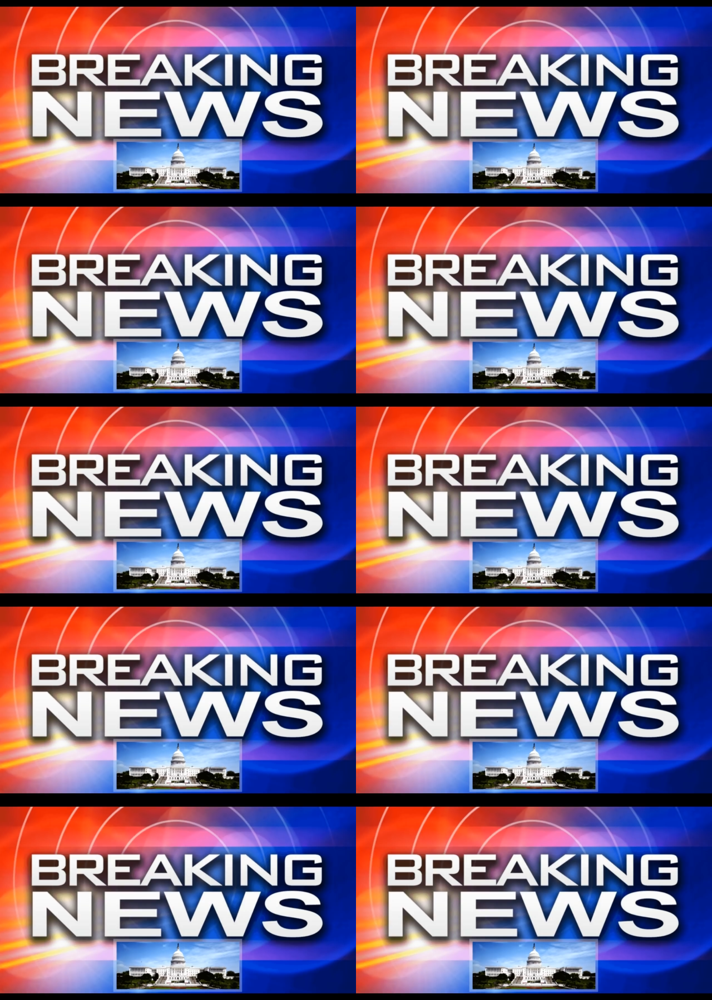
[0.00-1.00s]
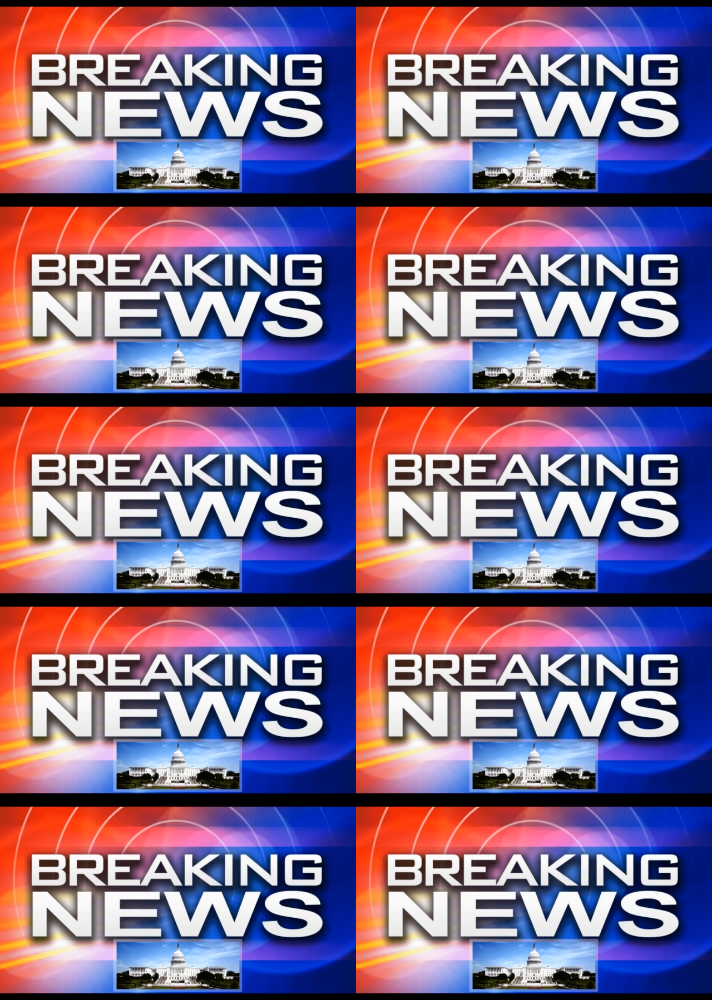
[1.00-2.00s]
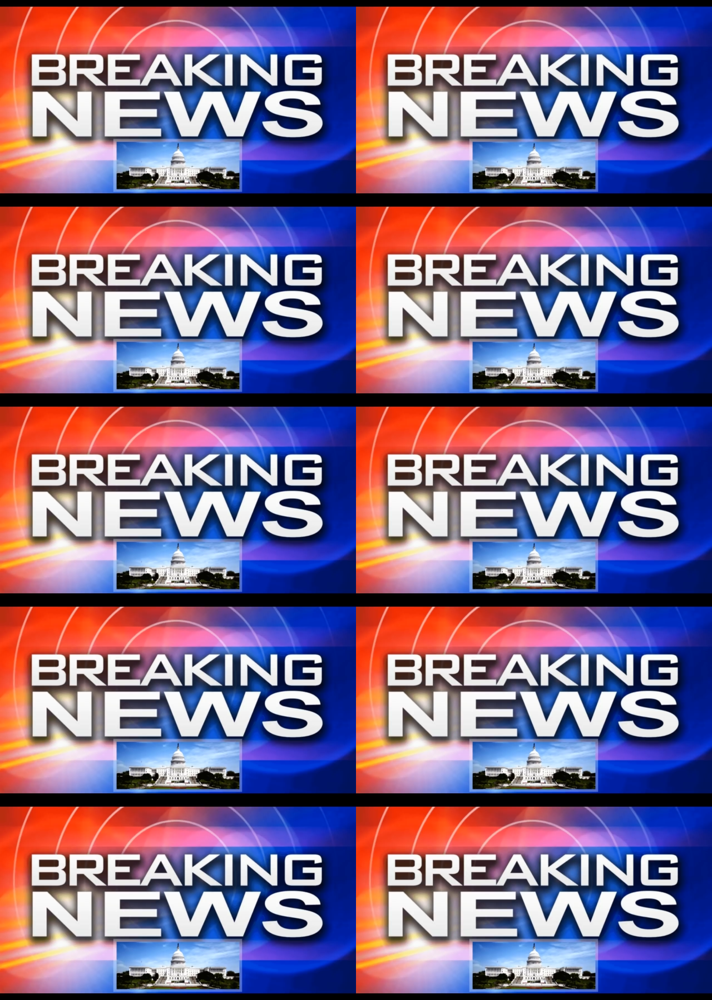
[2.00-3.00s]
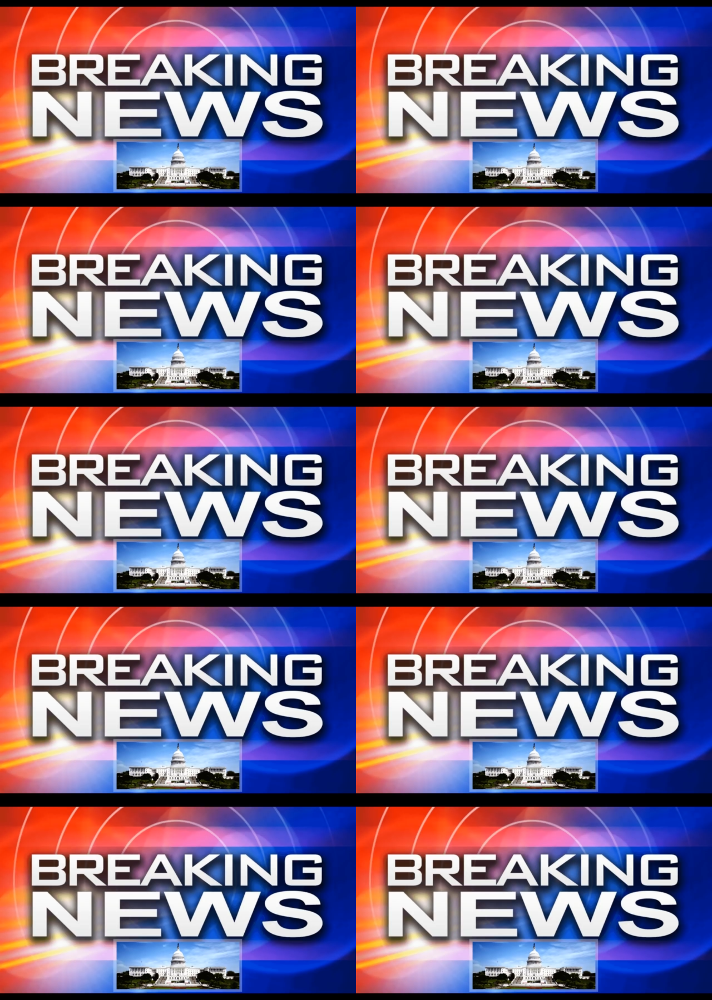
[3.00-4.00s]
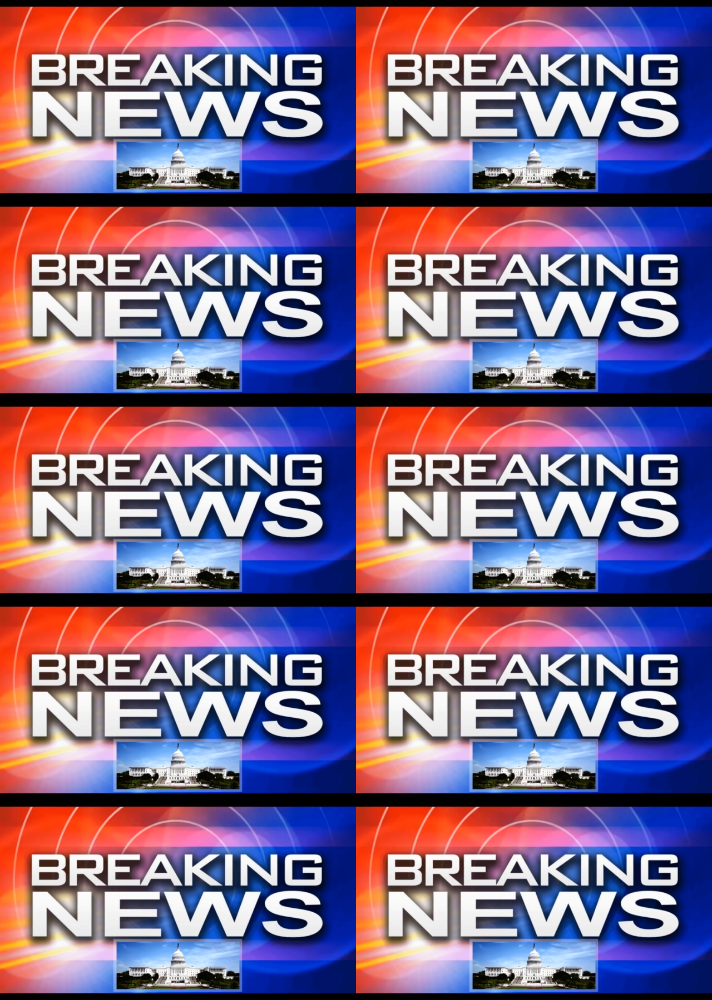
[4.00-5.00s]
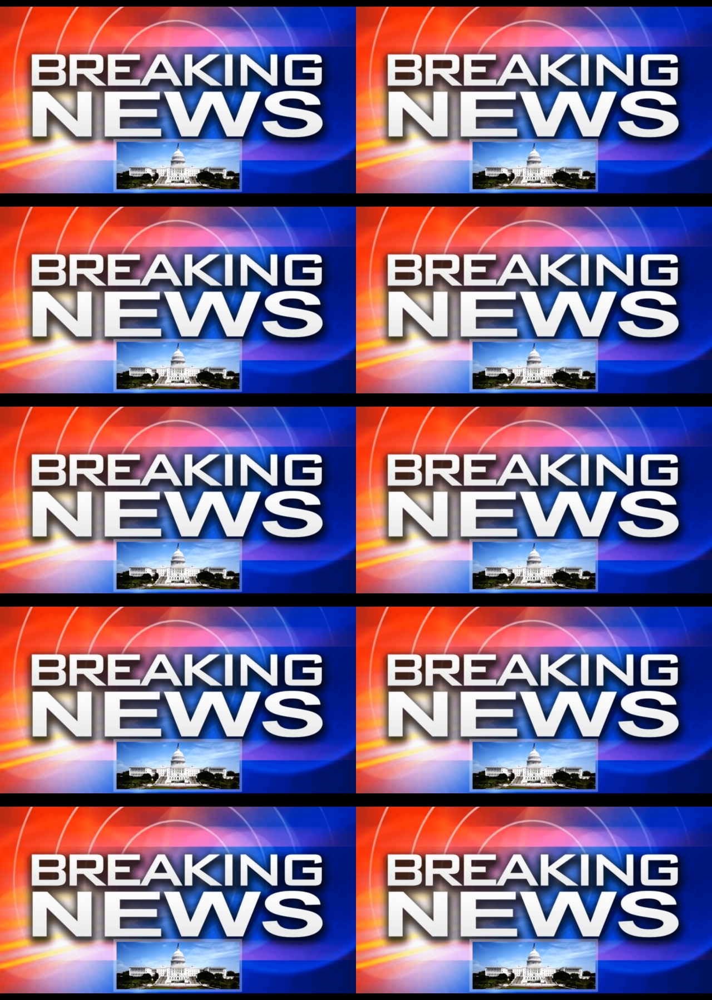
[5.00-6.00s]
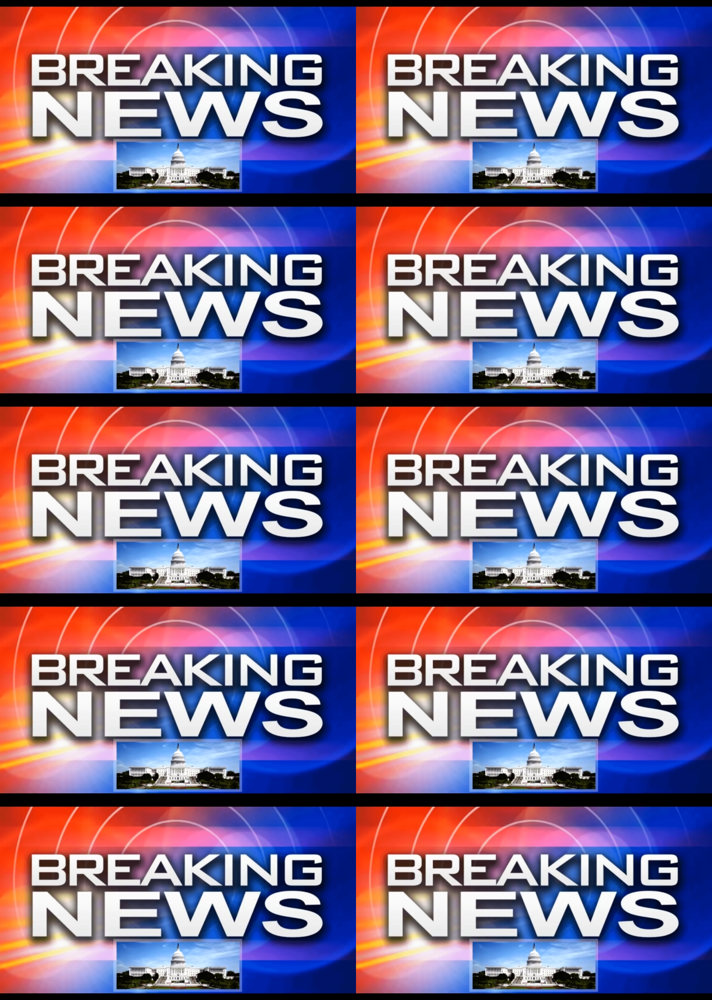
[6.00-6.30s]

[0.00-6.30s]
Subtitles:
(no speaker visible)